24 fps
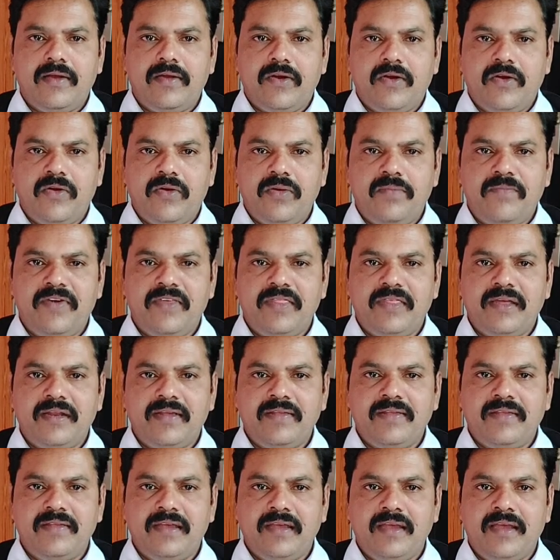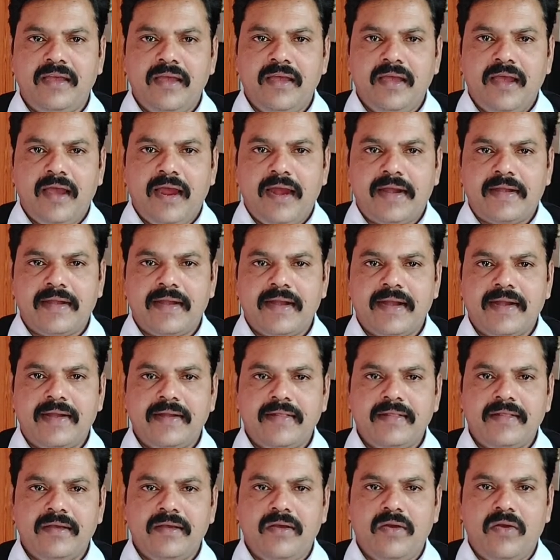ground, whether it is
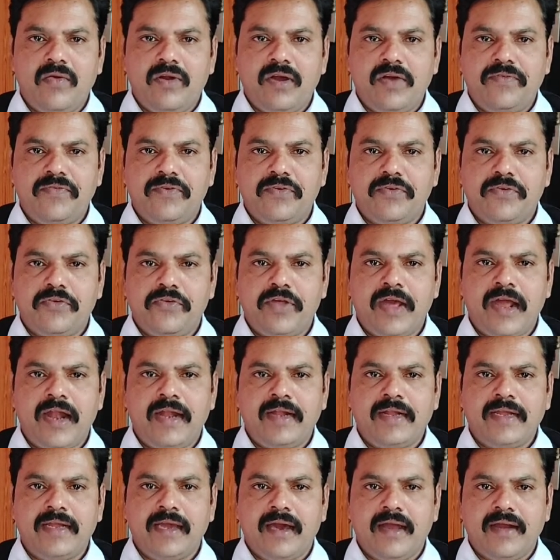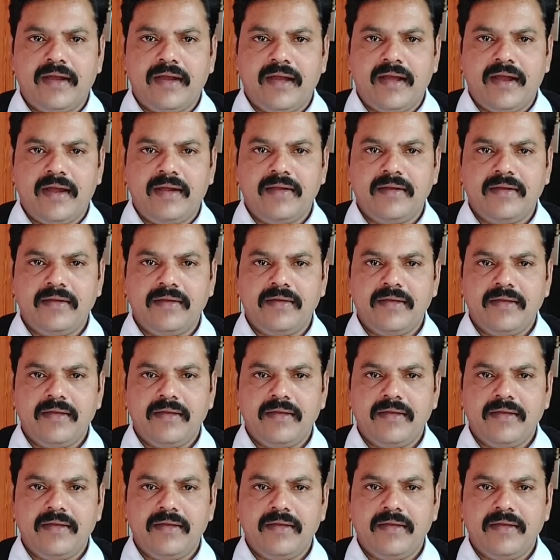attracting the ground of cruelty or not,